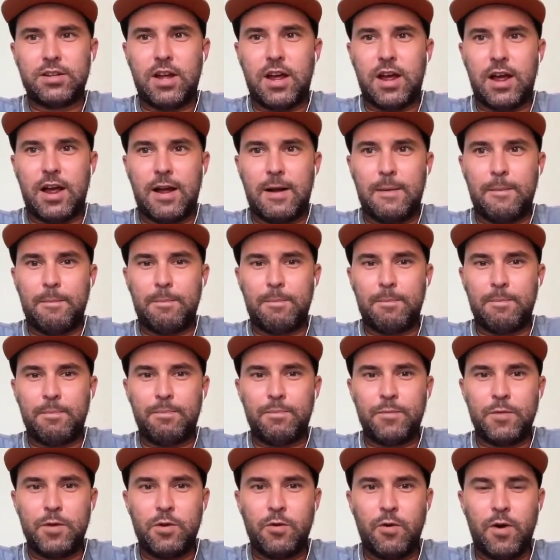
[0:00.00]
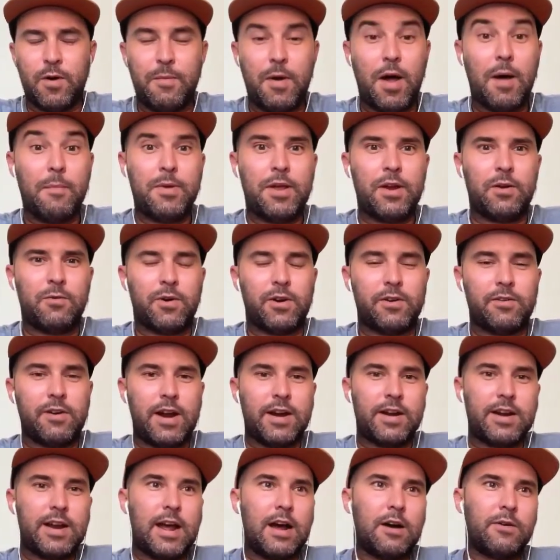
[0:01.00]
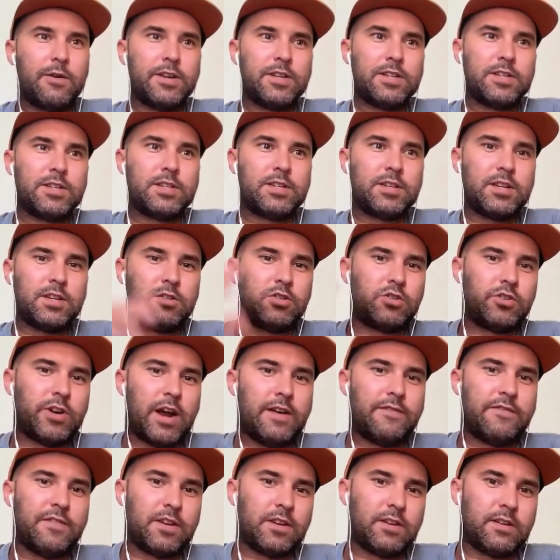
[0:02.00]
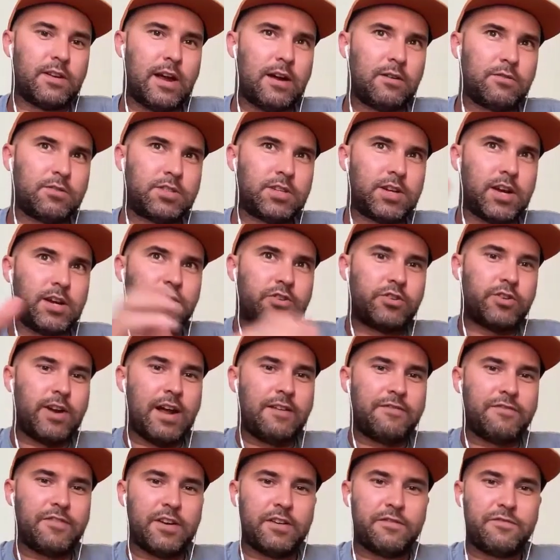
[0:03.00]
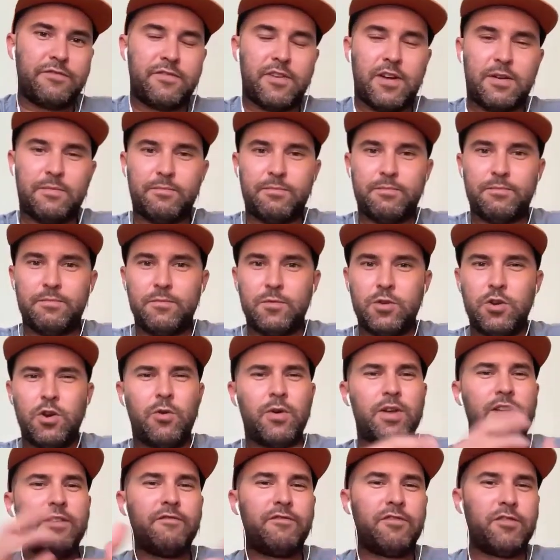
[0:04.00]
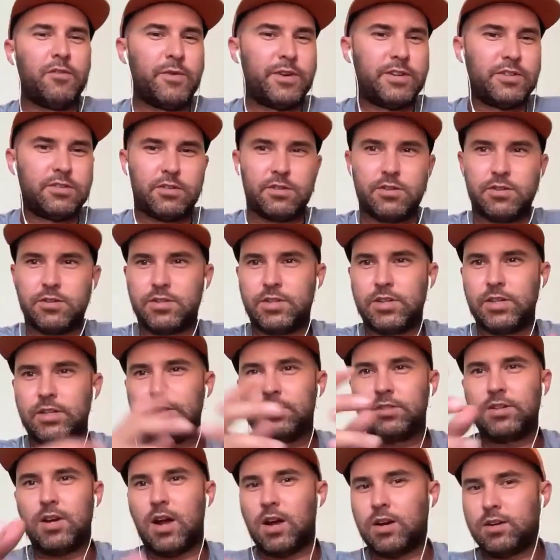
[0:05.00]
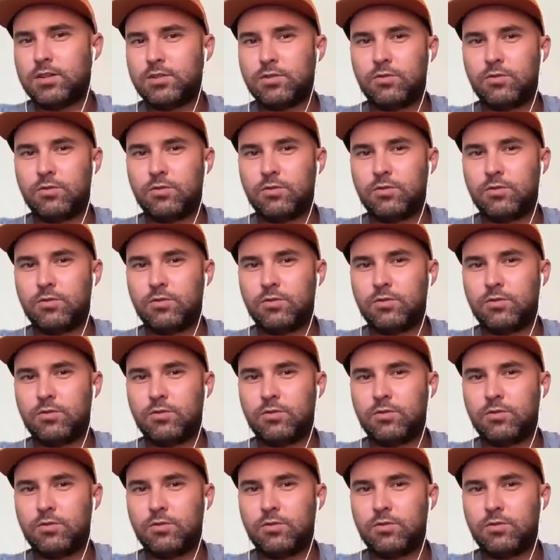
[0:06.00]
a big one right now is driving outside traffic from, influencers, TikTok,